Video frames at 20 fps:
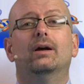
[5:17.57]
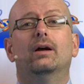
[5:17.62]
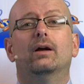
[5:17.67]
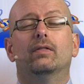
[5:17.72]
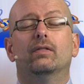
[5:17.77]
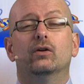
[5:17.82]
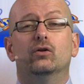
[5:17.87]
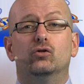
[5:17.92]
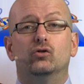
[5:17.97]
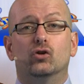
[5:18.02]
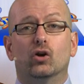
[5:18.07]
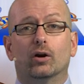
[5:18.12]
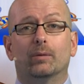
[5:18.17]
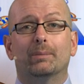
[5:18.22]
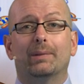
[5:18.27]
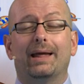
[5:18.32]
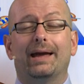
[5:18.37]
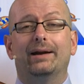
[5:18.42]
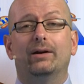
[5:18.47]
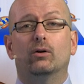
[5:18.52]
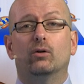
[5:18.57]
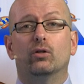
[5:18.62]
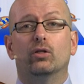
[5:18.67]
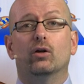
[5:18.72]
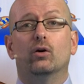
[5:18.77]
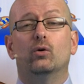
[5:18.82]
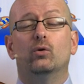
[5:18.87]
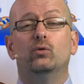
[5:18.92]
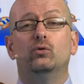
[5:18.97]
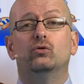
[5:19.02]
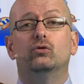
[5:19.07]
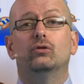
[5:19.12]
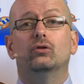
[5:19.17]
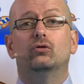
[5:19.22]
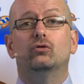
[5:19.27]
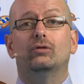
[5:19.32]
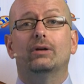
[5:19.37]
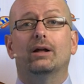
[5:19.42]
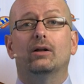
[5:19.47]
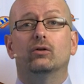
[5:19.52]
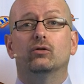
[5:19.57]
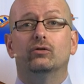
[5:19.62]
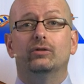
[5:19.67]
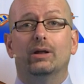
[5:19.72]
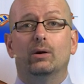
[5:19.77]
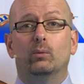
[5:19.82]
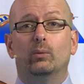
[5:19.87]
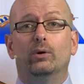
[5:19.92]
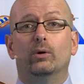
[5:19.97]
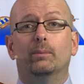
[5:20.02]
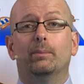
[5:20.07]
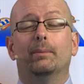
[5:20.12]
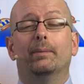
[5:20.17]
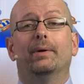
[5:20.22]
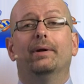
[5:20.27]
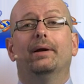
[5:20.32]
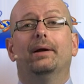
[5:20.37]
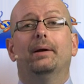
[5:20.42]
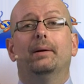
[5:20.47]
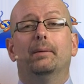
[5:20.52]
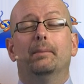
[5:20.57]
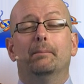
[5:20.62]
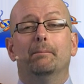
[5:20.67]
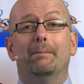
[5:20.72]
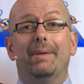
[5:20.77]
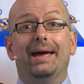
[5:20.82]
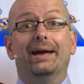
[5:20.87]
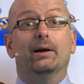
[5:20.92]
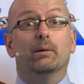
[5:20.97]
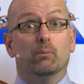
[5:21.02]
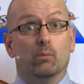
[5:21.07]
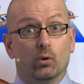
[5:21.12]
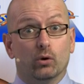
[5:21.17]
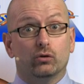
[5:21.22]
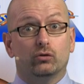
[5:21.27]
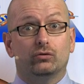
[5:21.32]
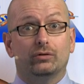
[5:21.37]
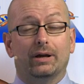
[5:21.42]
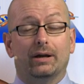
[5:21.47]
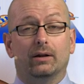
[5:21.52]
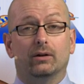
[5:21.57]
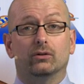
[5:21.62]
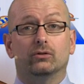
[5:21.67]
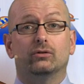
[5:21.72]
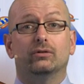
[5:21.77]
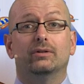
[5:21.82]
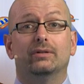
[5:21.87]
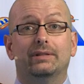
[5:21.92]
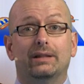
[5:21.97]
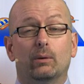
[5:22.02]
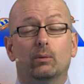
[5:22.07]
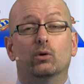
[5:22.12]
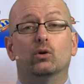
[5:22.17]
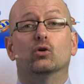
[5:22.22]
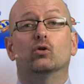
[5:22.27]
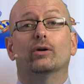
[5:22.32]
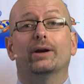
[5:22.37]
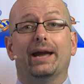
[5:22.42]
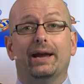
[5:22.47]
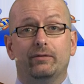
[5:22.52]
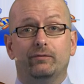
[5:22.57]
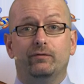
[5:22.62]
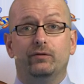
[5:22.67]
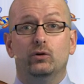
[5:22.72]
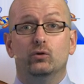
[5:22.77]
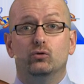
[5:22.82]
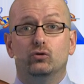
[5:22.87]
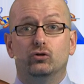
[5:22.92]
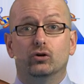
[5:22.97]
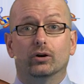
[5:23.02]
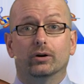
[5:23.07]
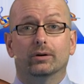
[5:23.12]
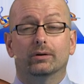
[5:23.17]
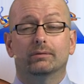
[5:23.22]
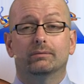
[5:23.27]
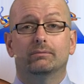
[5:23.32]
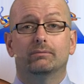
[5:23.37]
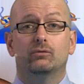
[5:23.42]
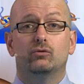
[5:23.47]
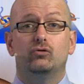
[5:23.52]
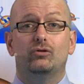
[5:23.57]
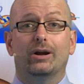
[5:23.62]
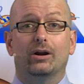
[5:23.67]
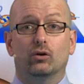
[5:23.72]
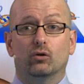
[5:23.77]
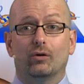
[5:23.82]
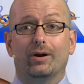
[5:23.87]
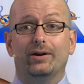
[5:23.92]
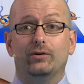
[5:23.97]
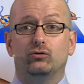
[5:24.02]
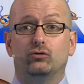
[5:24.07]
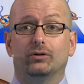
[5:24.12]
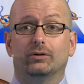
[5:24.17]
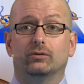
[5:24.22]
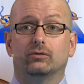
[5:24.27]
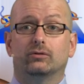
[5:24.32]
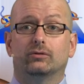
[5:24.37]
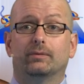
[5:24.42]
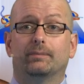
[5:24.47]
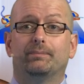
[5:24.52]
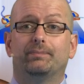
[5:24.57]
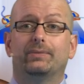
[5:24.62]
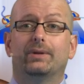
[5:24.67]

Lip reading: The germline are those cells that will make more cells that will create future generations.